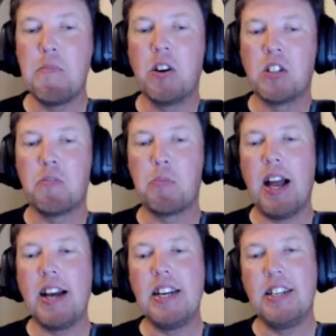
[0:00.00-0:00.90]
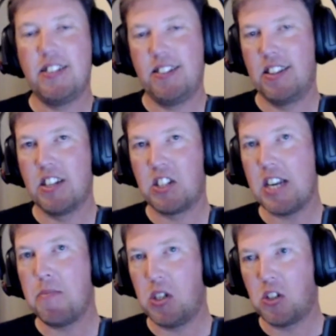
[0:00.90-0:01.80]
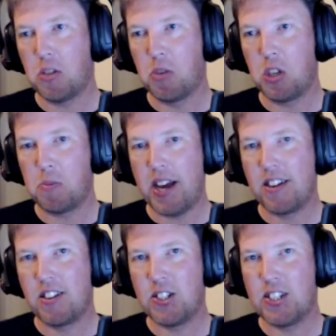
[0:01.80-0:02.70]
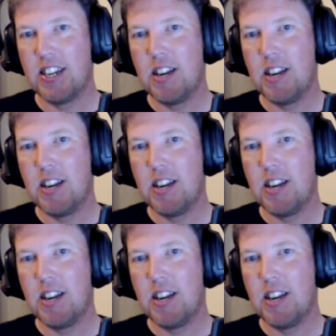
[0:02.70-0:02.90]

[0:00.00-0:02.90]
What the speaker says: might have played the teams in some respects